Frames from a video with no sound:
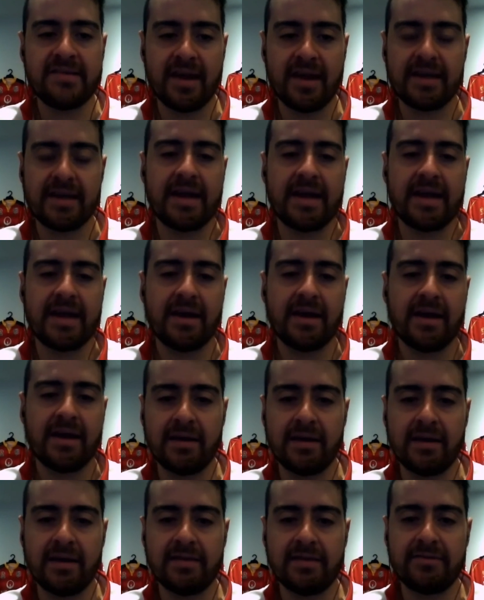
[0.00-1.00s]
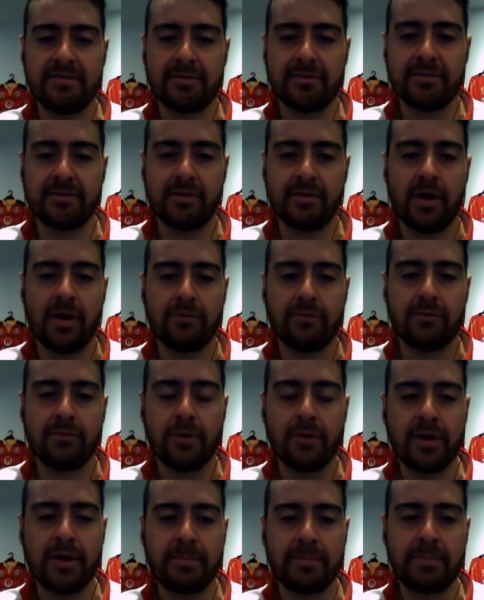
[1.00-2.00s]
Uh, you're now in a different line of
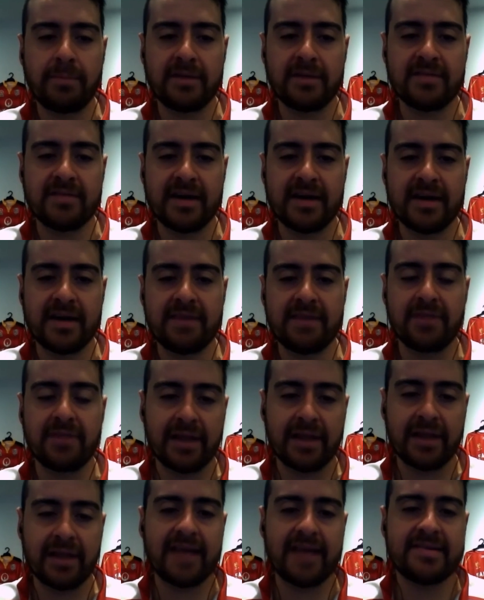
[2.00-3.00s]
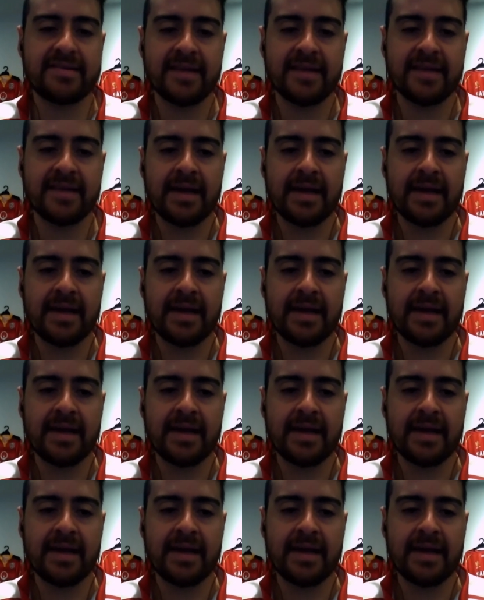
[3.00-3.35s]
work, but uh, nevertheless,